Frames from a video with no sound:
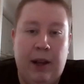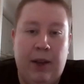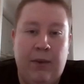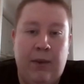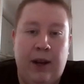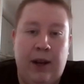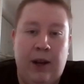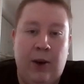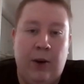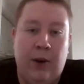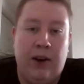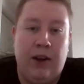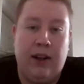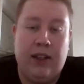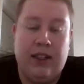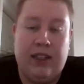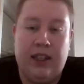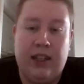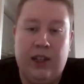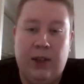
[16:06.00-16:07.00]
between Lord
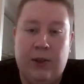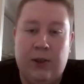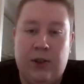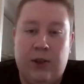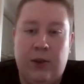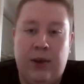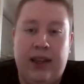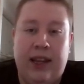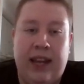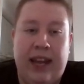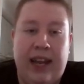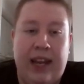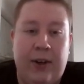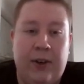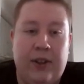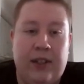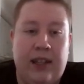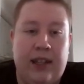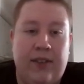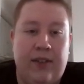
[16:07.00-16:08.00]
Asano's
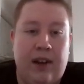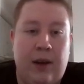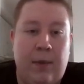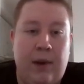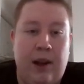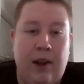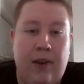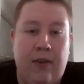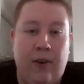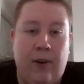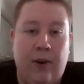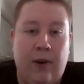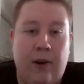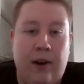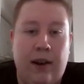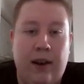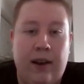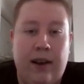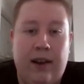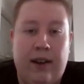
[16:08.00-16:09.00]
retainers and the family of
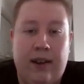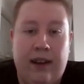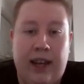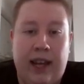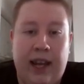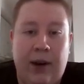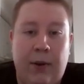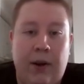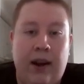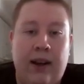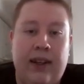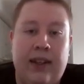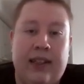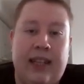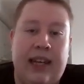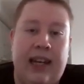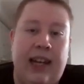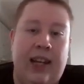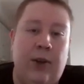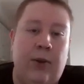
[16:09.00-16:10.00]
Lord Kira
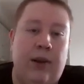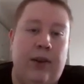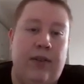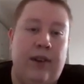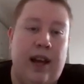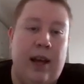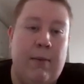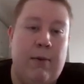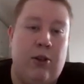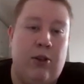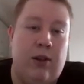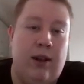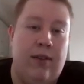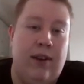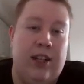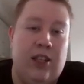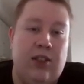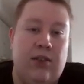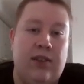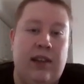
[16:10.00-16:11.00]
that led to the famous
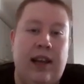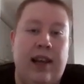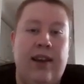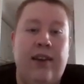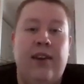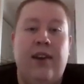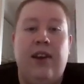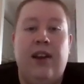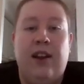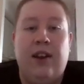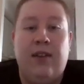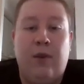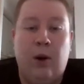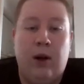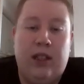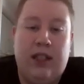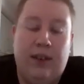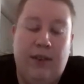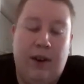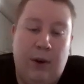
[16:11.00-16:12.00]
revenge of the
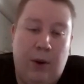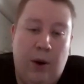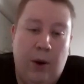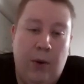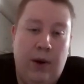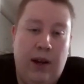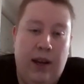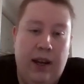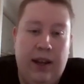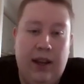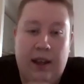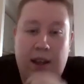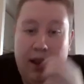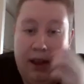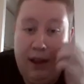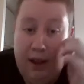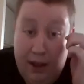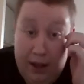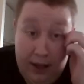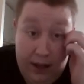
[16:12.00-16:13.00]
47 Ronin.
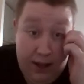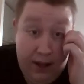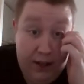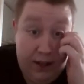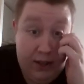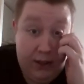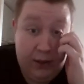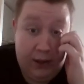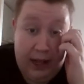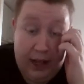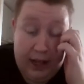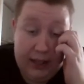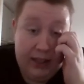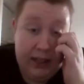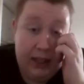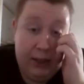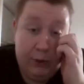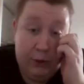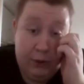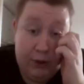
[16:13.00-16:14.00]
So yeah,
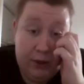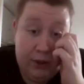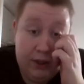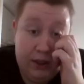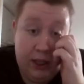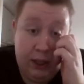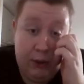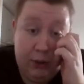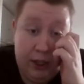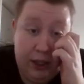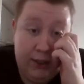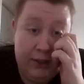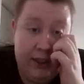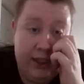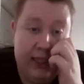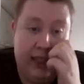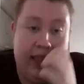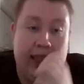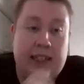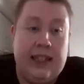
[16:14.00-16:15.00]
sounds
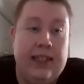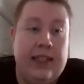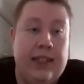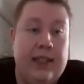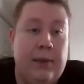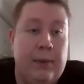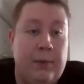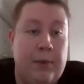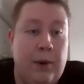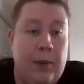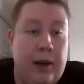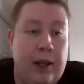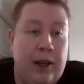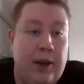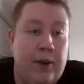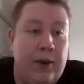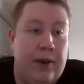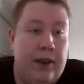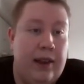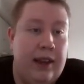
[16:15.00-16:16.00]
interesting. Probably
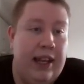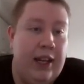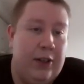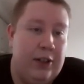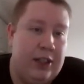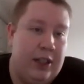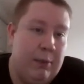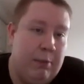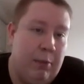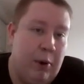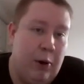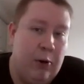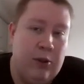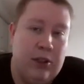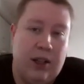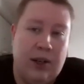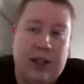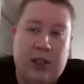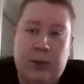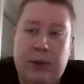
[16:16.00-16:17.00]
good. Interesting
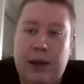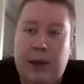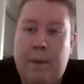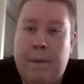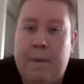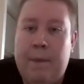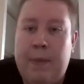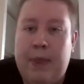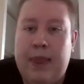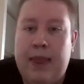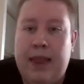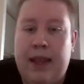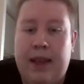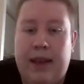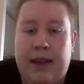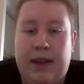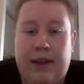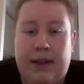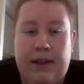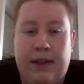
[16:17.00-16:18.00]
poster as well
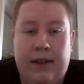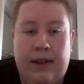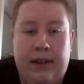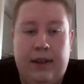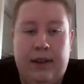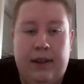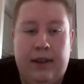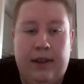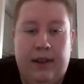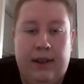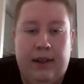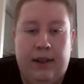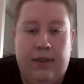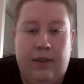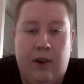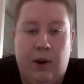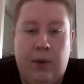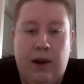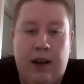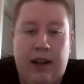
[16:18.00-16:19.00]

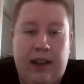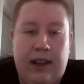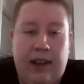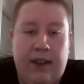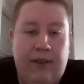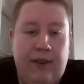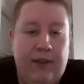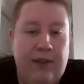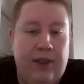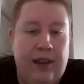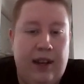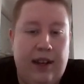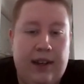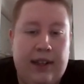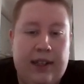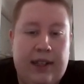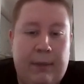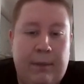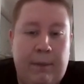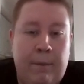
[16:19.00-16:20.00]
from
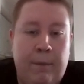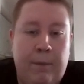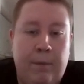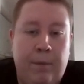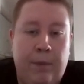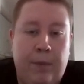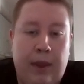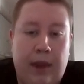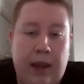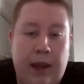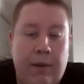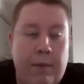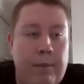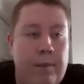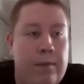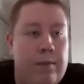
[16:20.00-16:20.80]
1959. Yeah.